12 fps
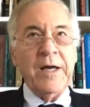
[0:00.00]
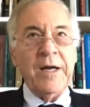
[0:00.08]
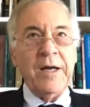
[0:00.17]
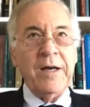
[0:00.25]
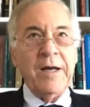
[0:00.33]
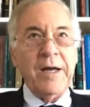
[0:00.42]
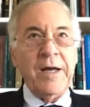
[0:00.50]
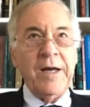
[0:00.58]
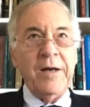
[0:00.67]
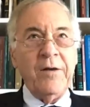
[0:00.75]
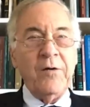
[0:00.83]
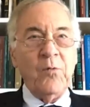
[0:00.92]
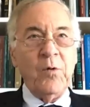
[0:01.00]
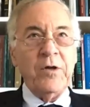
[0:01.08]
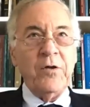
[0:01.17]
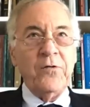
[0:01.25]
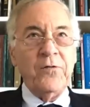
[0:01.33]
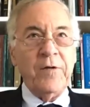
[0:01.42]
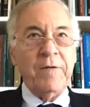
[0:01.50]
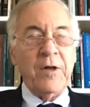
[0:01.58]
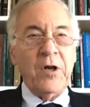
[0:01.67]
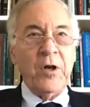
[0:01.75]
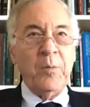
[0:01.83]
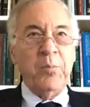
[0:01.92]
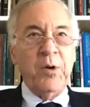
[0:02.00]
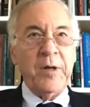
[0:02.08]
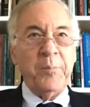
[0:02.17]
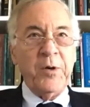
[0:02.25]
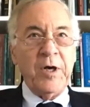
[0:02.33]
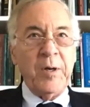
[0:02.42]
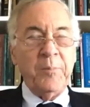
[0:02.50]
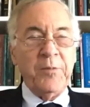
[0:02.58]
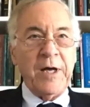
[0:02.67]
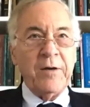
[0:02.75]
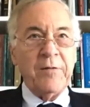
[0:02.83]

And what you see, the little blip up,